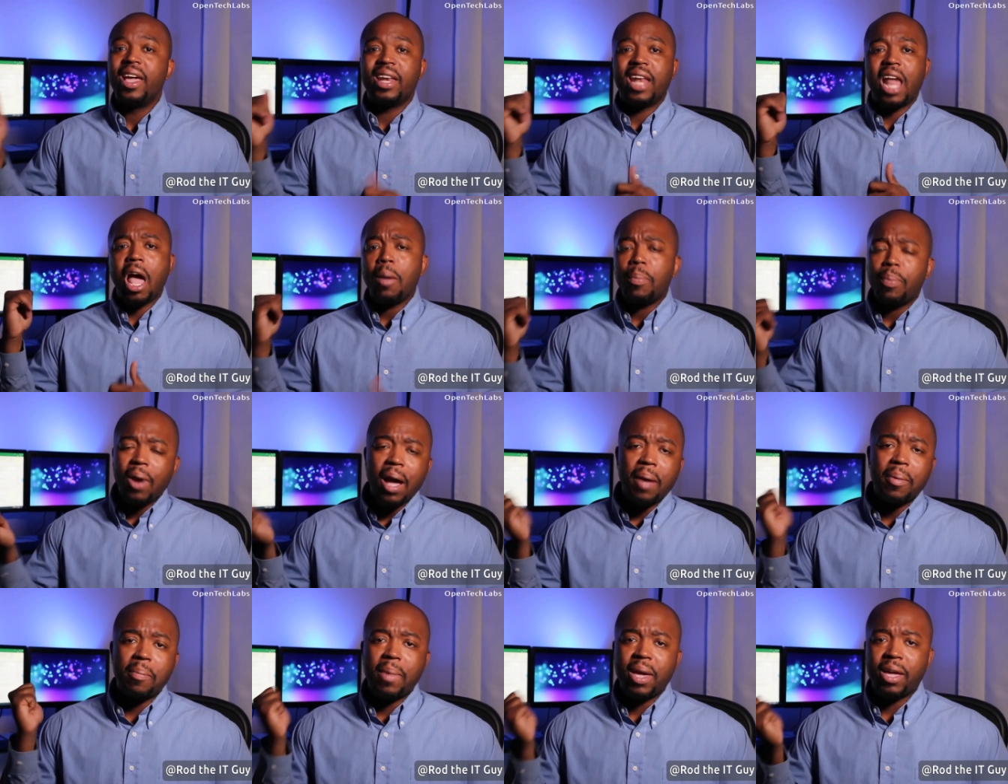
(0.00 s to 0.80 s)
Now, I'll
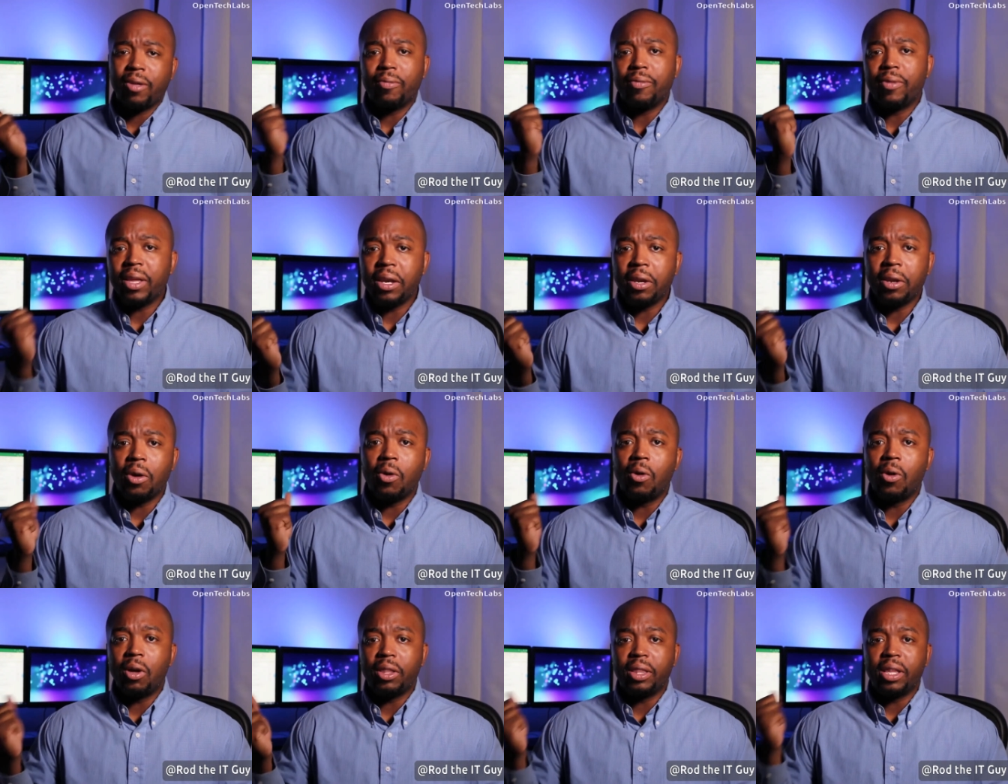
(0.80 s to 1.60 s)
probably make a video
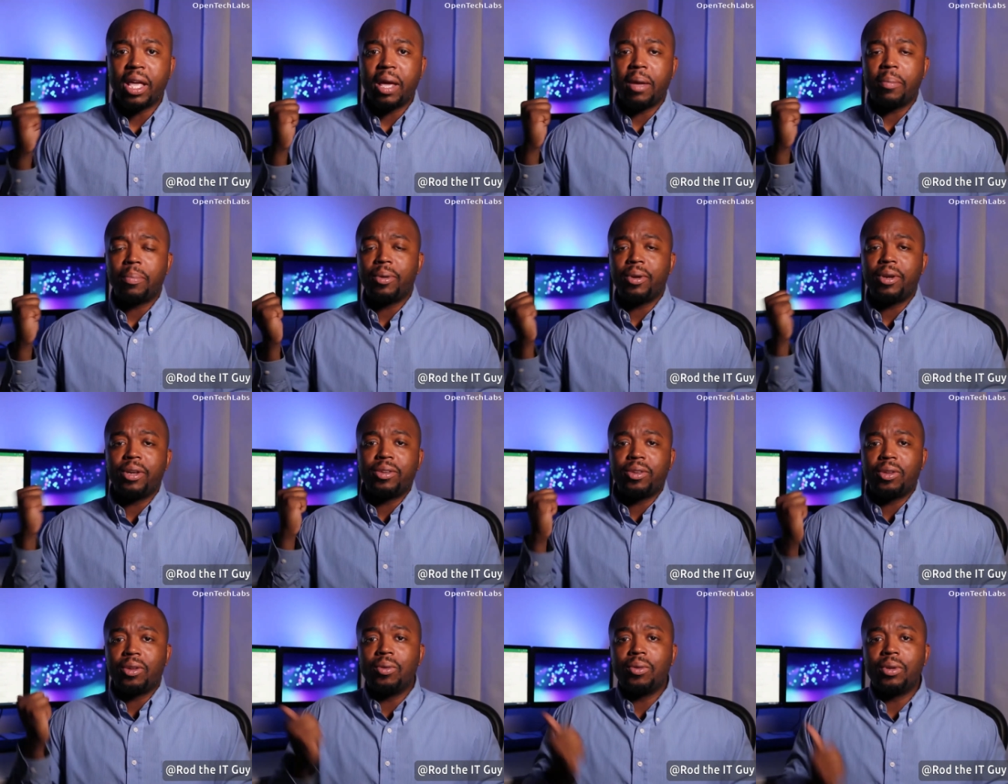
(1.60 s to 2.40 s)
on that pretty
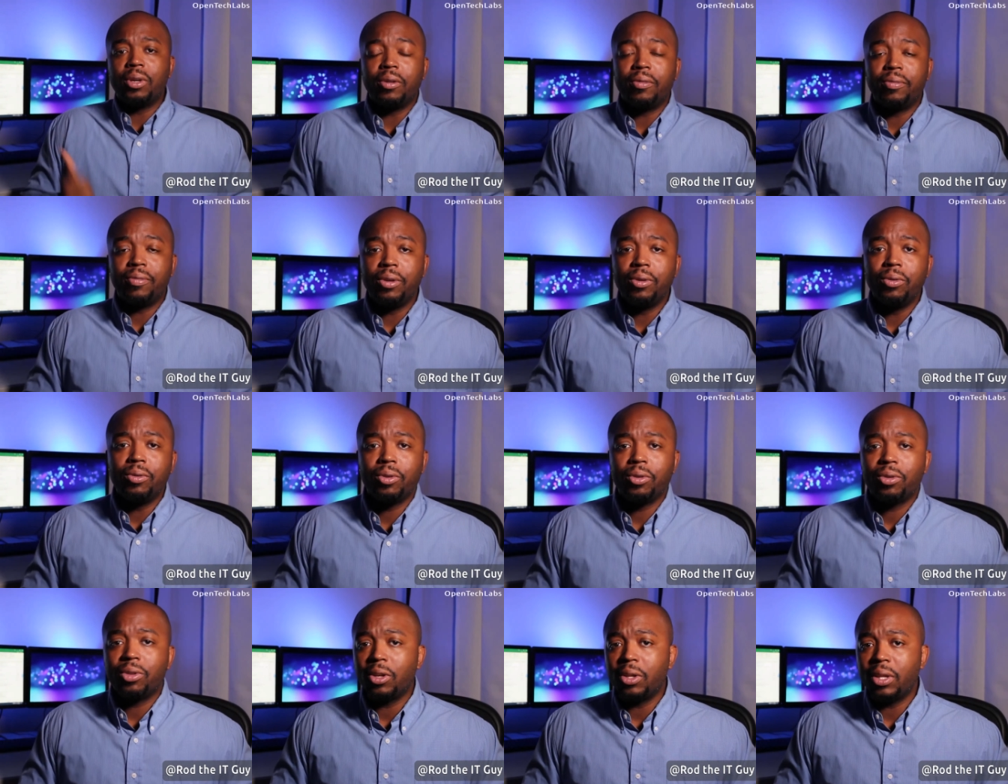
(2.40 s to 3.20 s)
soon in the
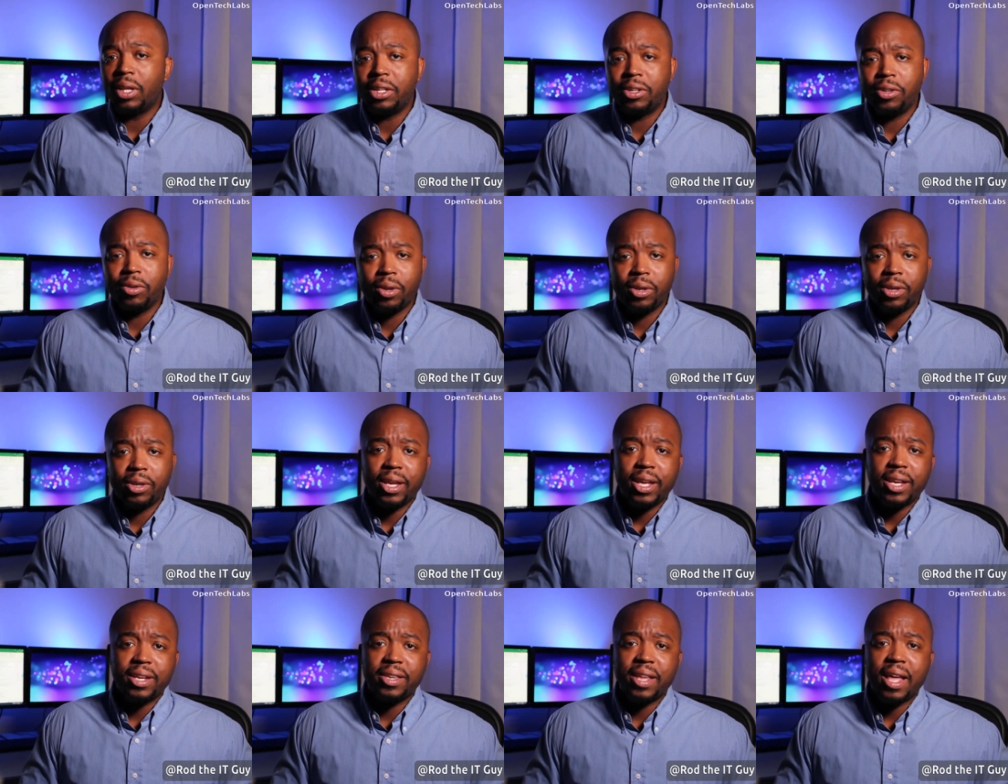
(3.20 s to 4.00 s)
future so that you can
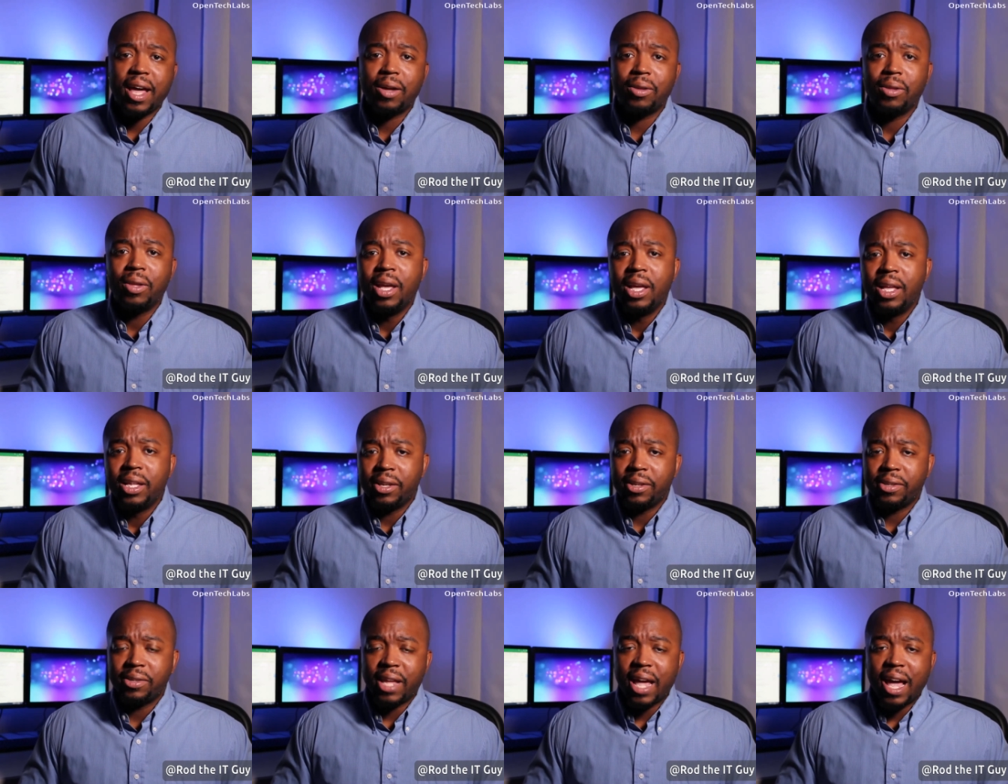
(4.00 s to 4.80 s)
test out
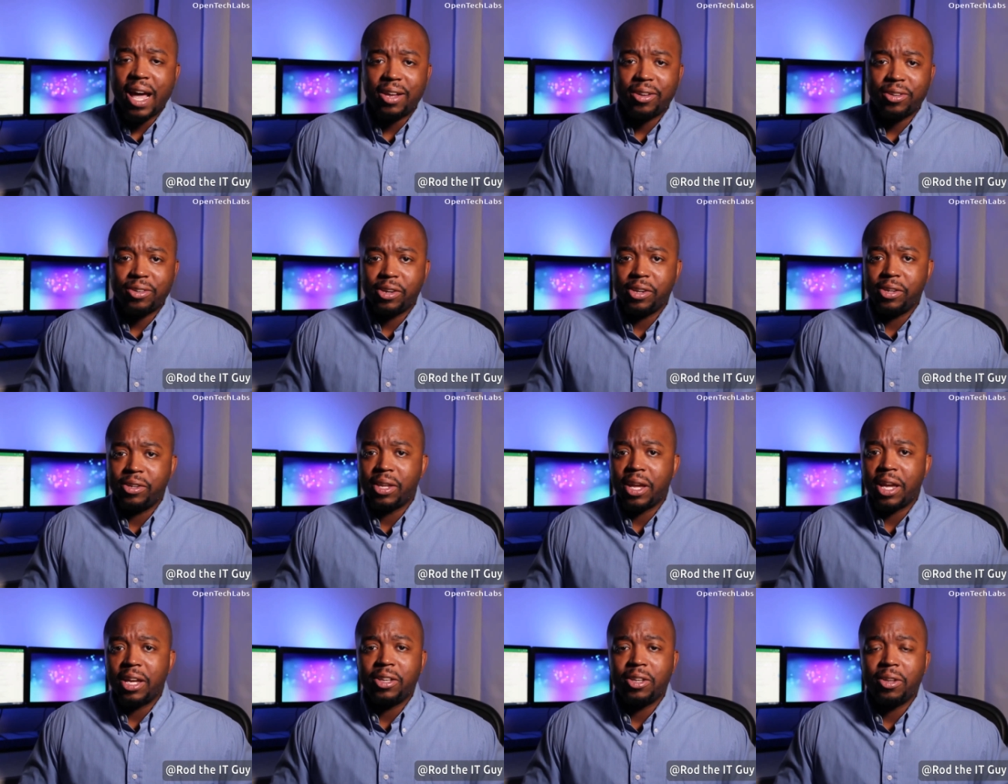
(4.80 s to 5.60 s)
the style sheets,
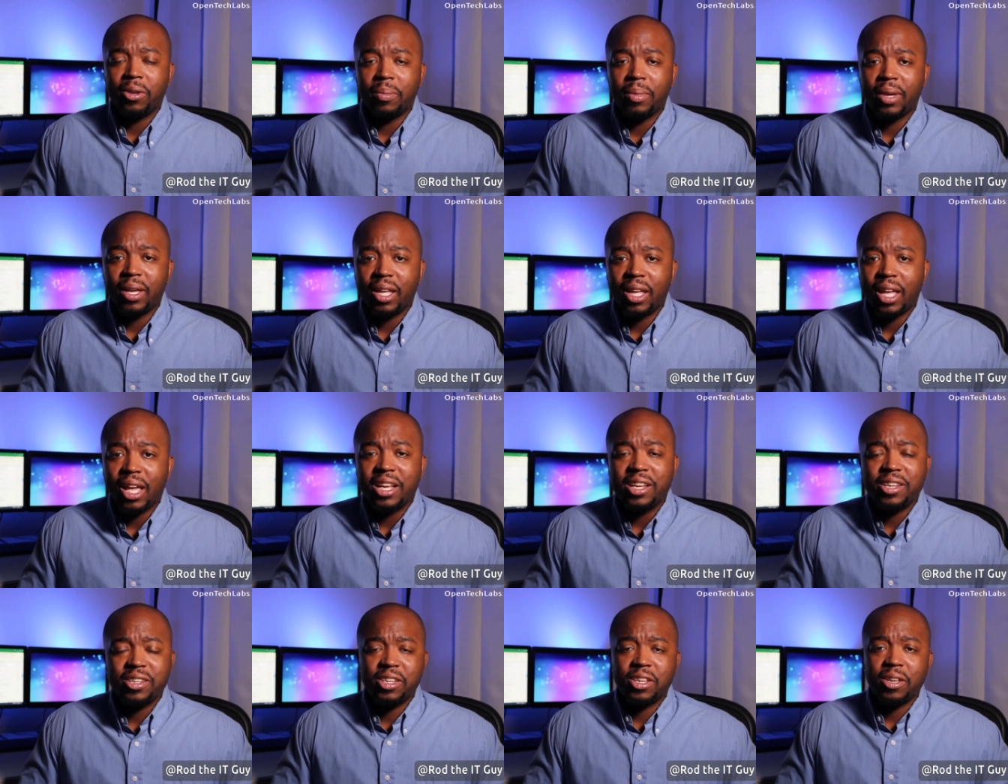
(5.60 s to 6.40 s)
the
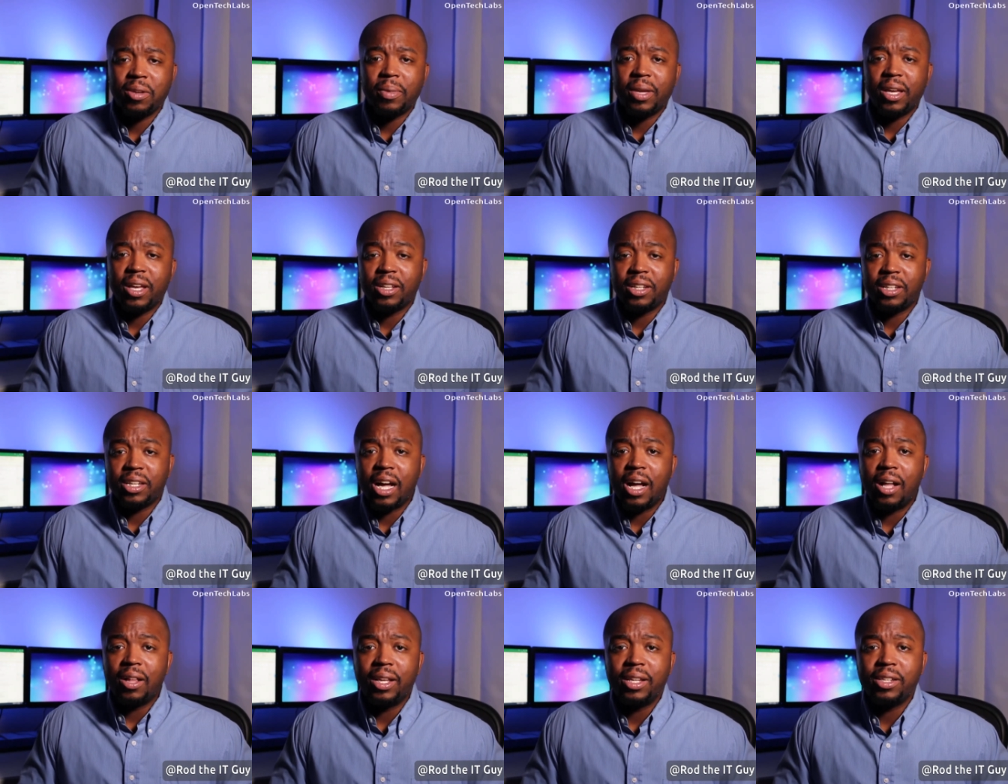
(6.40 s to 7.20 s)
HTML and
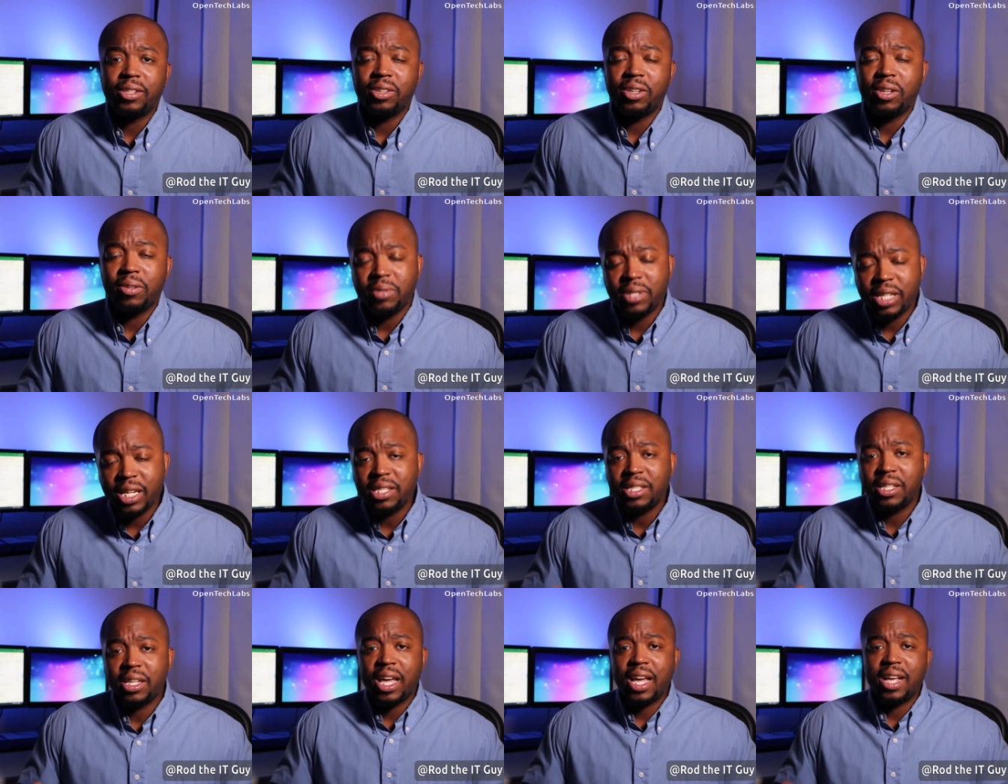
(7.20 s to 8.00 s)
all that stuff,
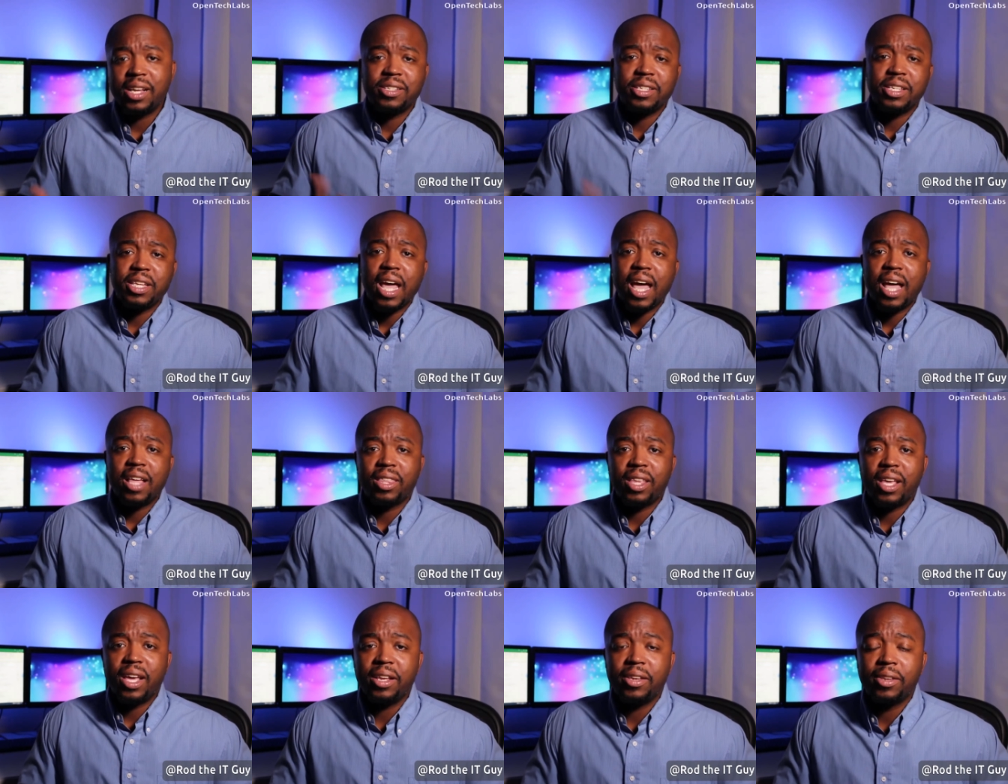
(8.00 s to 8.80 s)
just to kind of see how
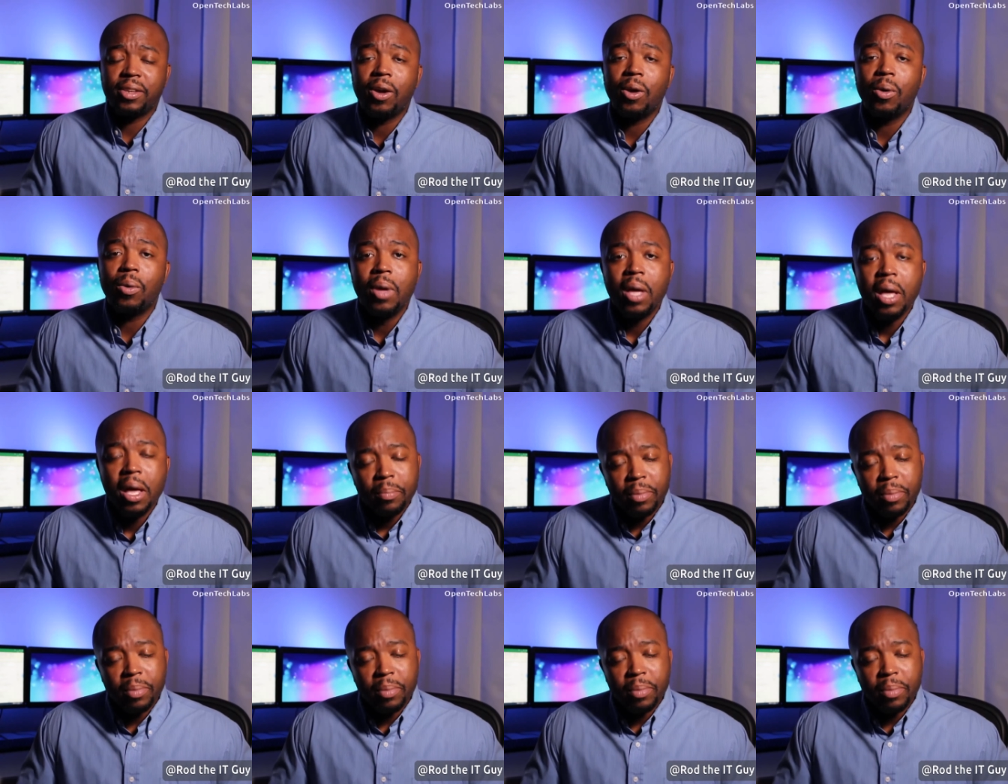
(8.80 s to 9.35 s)
things go.